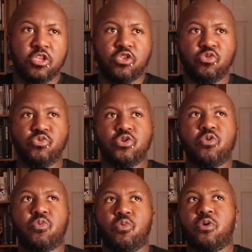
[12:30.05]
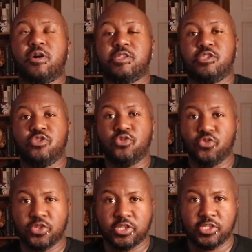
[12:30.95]
You don't want
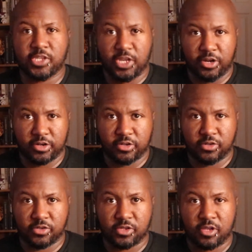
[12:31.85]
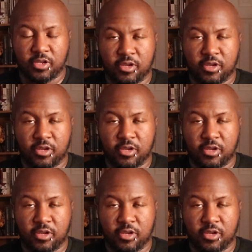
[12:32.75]
useless characters.